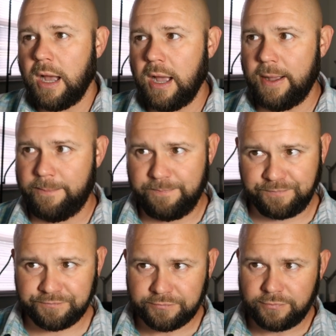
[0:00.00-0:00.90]
Um,
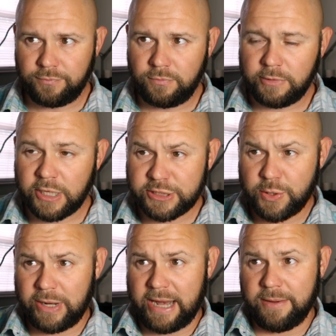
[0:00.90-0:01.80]

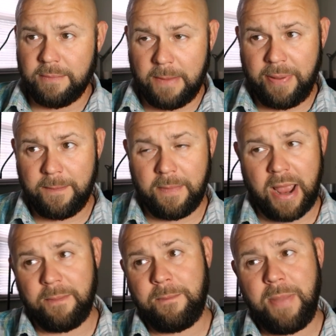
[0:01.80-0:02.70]
so again, my,
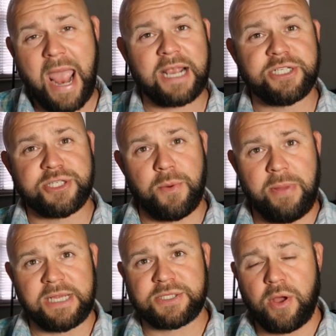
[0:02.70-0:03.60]
my packages are
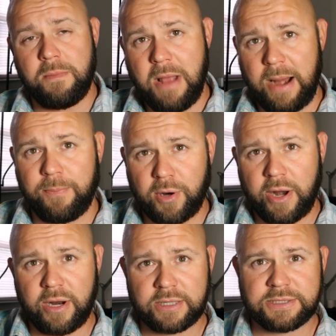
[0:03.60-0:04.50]
based on my
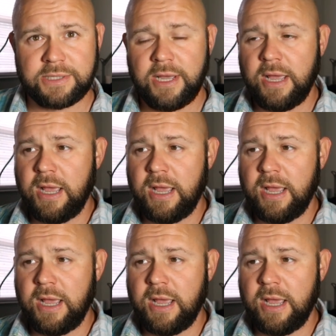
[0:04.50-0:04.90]
products.